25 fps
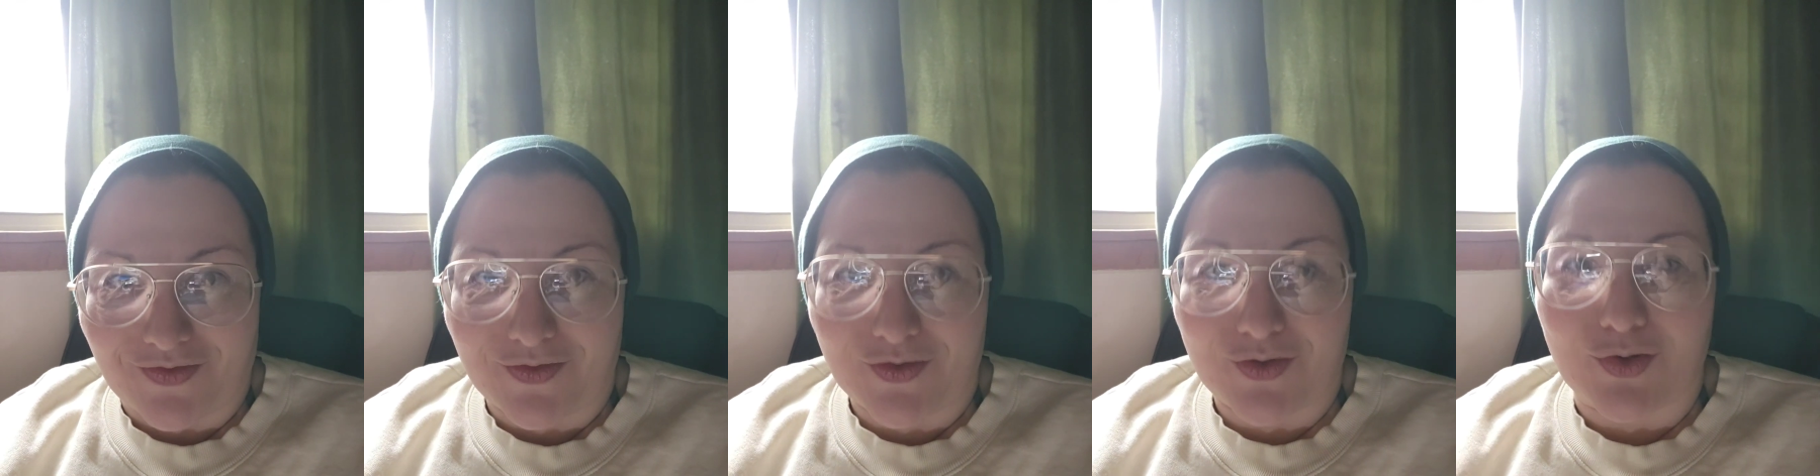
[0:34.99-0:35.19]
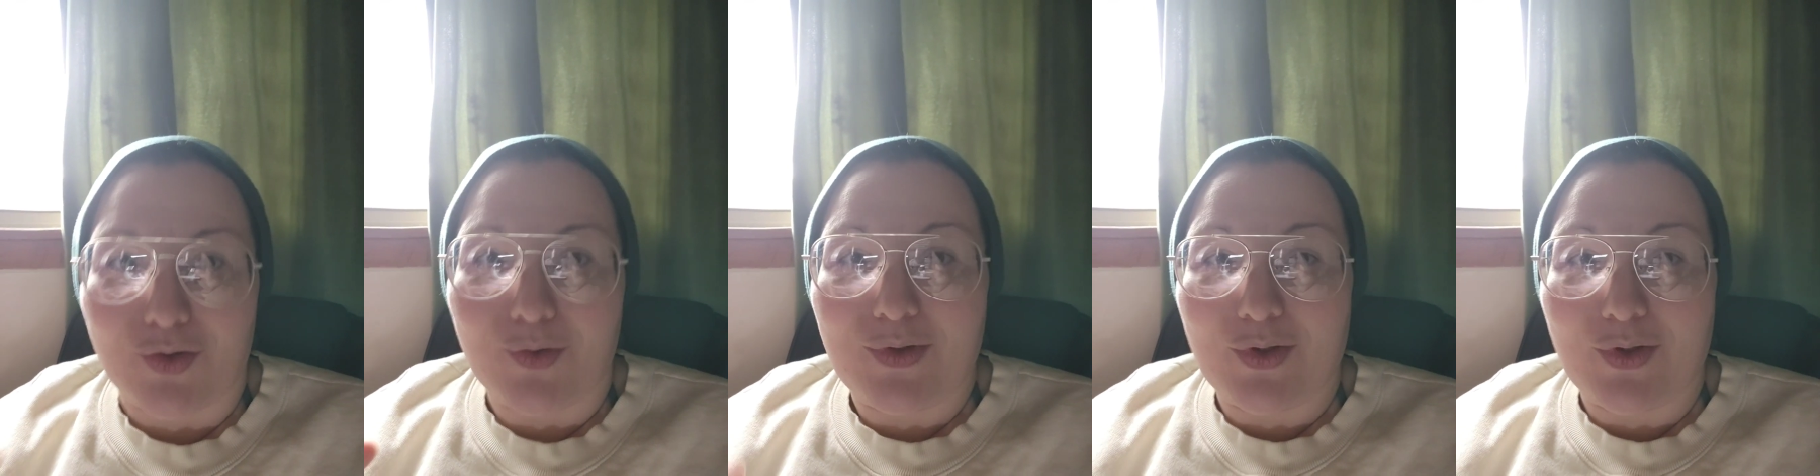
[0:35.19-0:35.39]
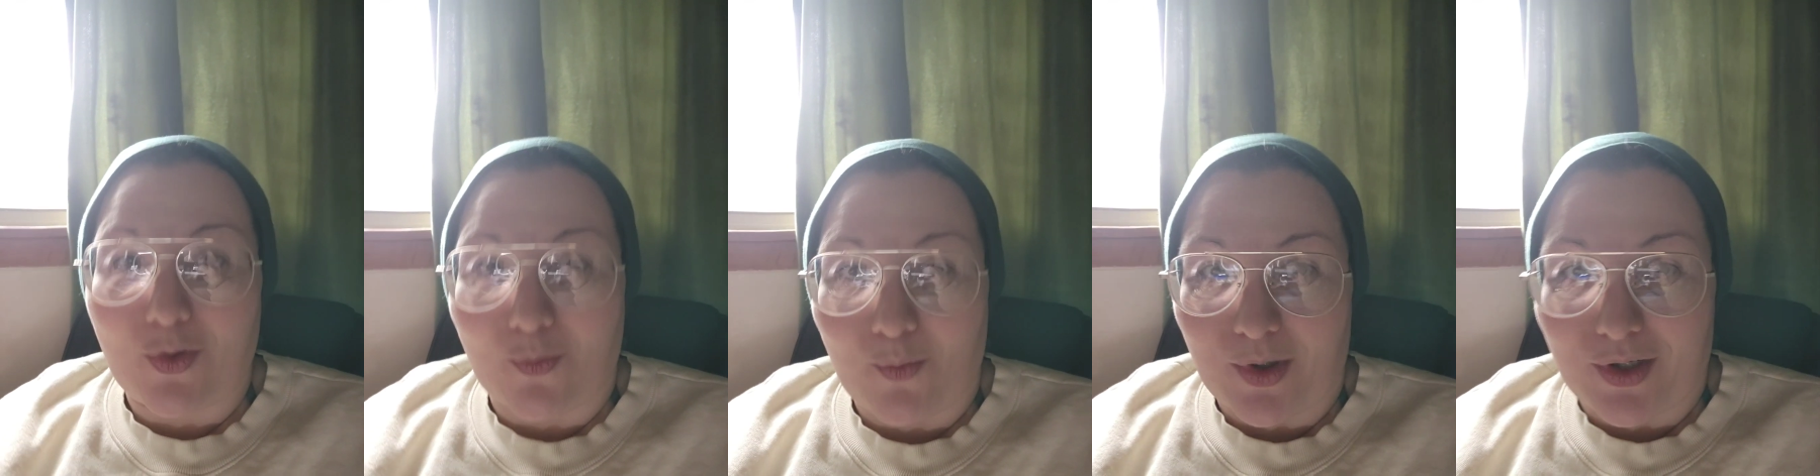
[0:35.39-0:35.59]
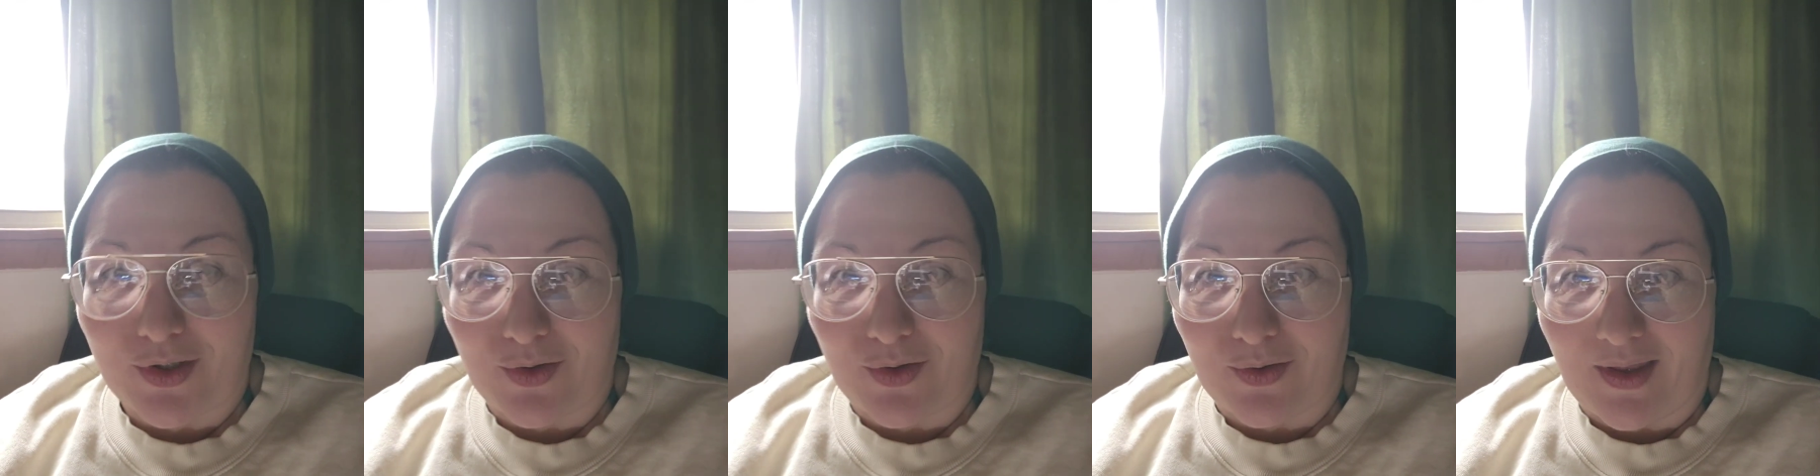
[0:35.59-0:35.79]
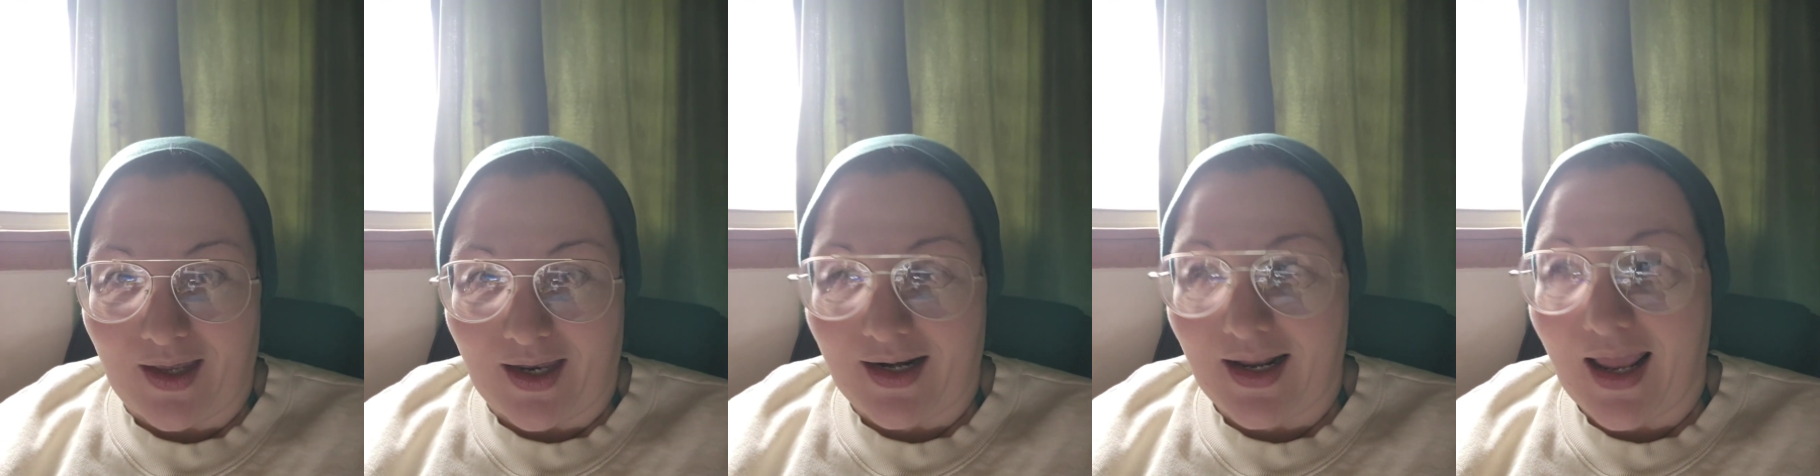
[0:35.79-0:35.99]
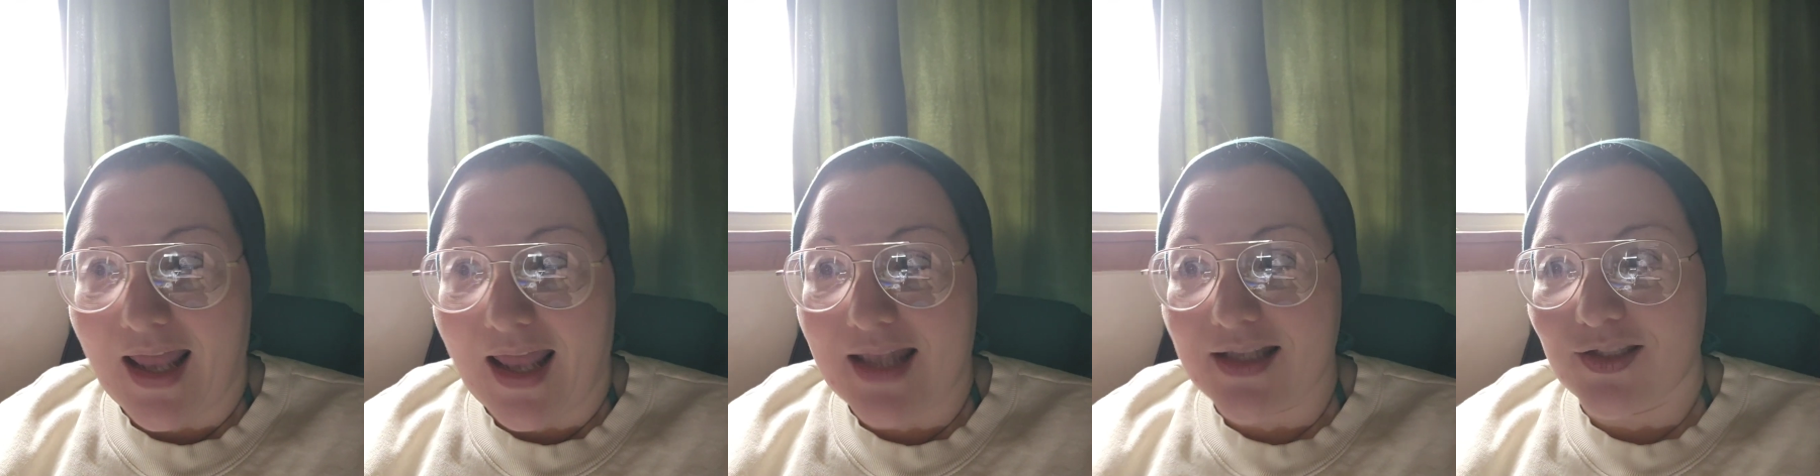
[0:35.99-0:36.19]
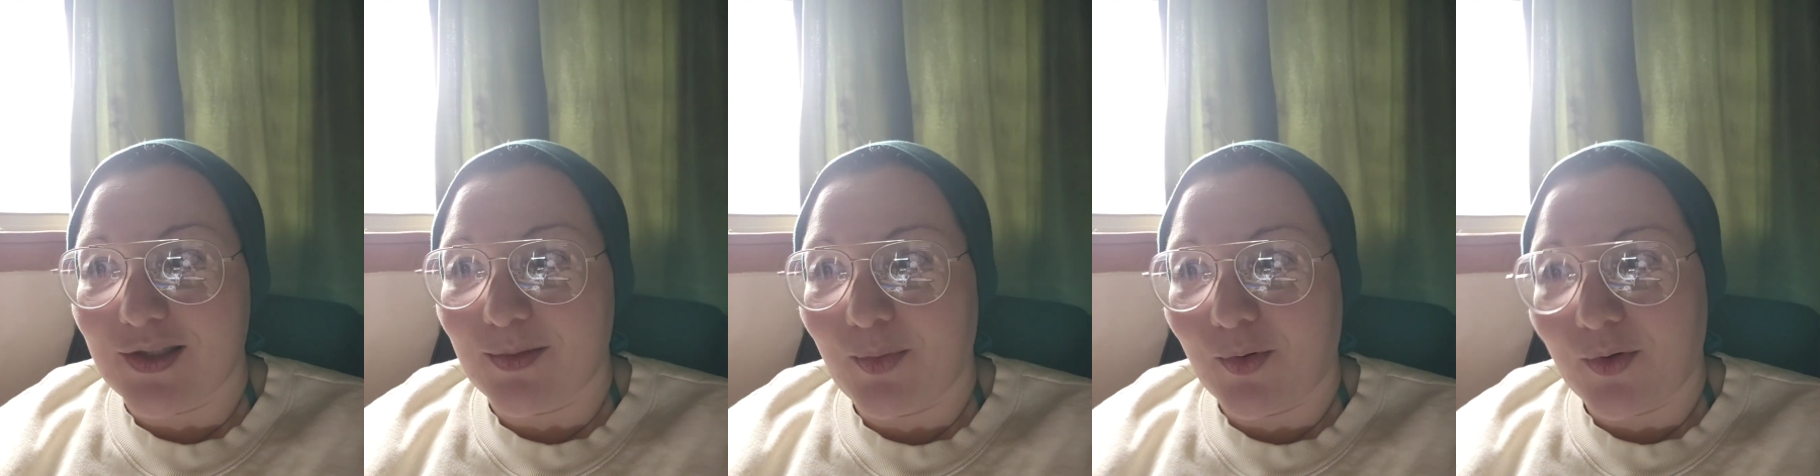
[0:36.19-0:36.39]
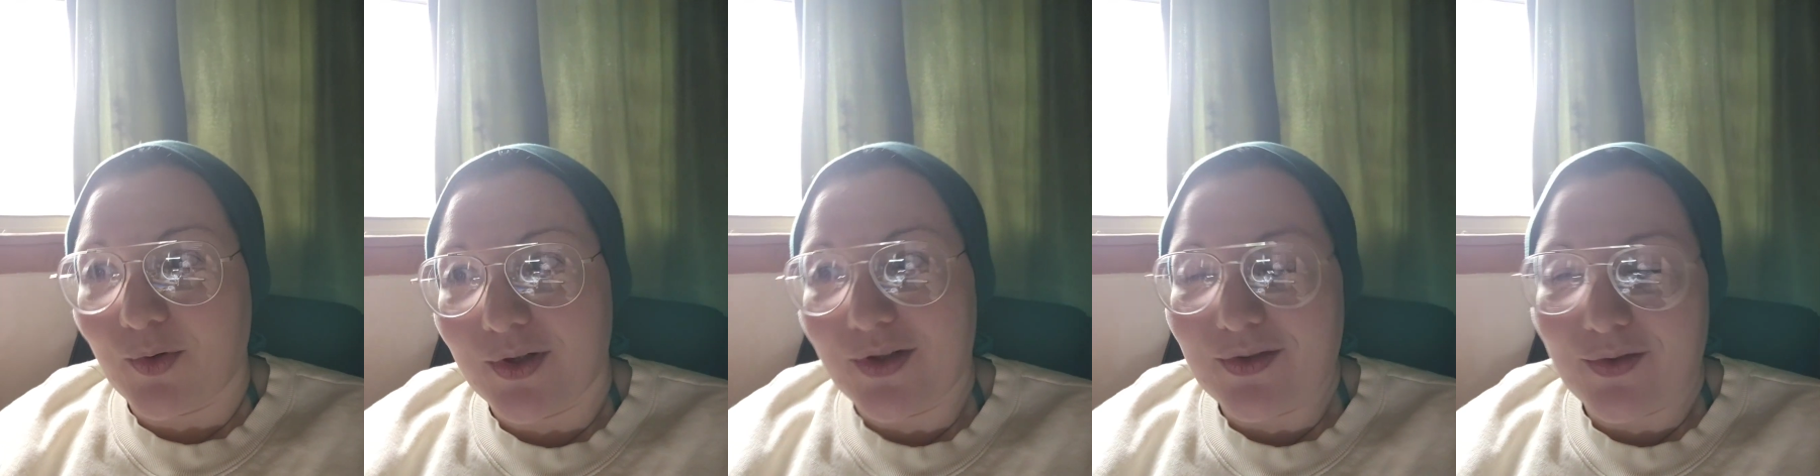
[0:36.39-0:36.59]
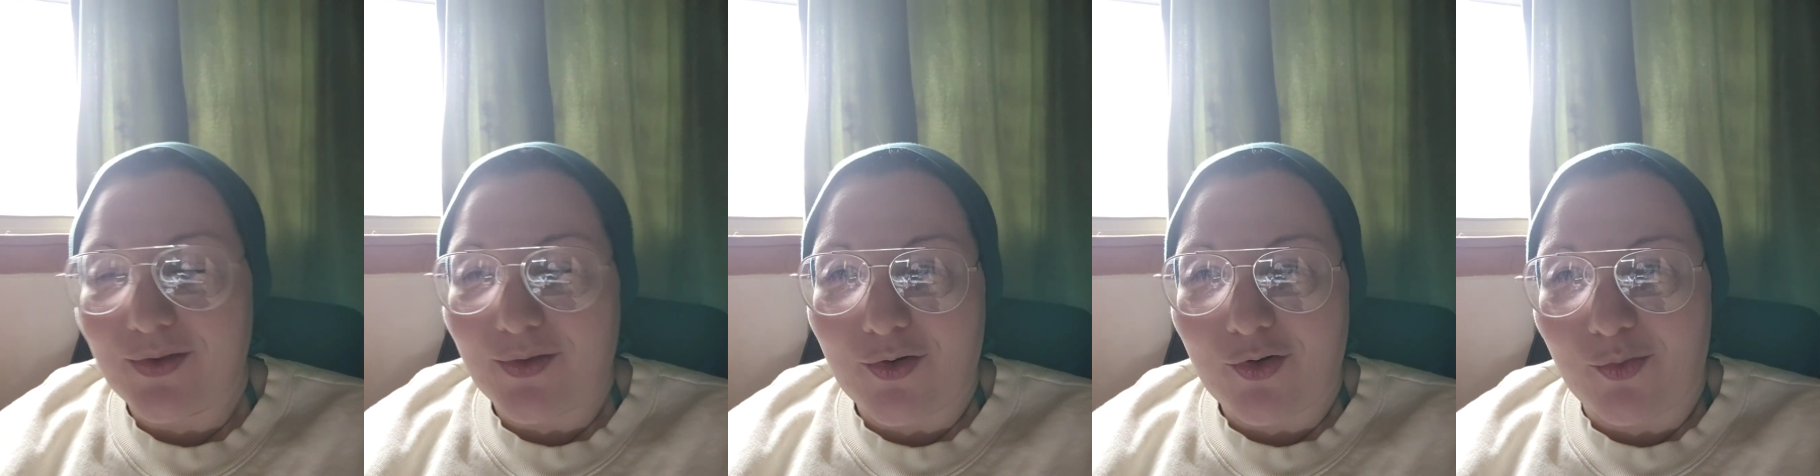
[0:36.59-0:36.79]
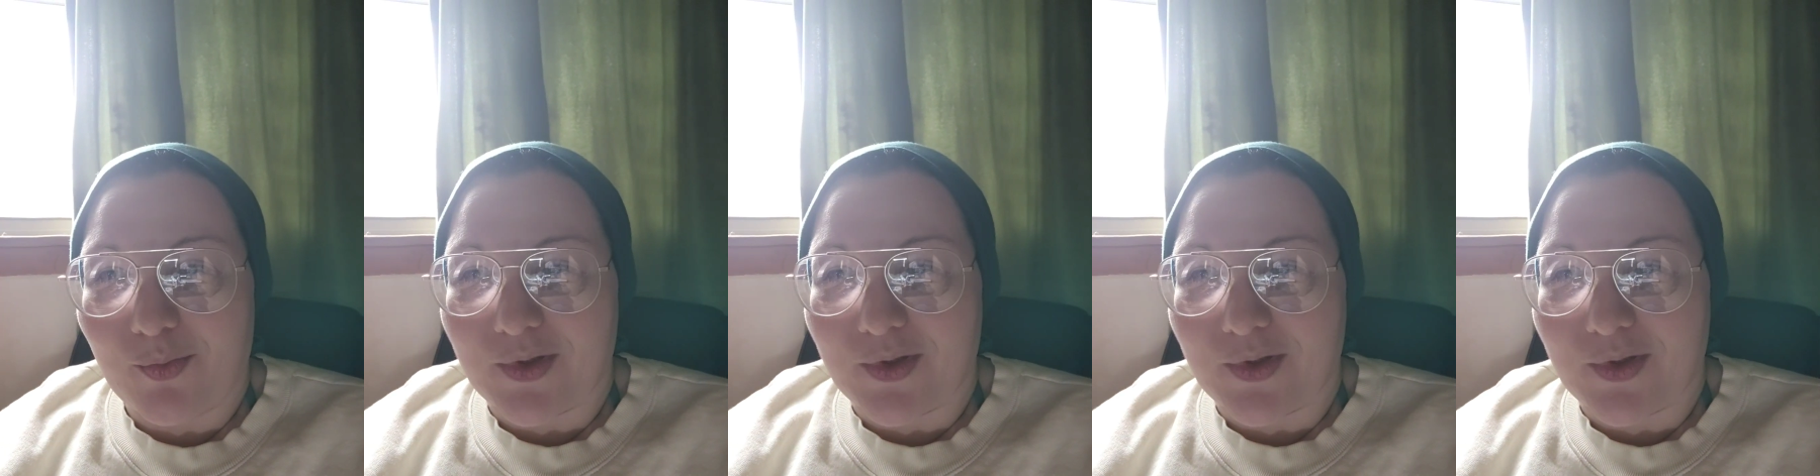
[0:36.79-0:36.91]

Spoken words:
So you don't want to do that. And support your local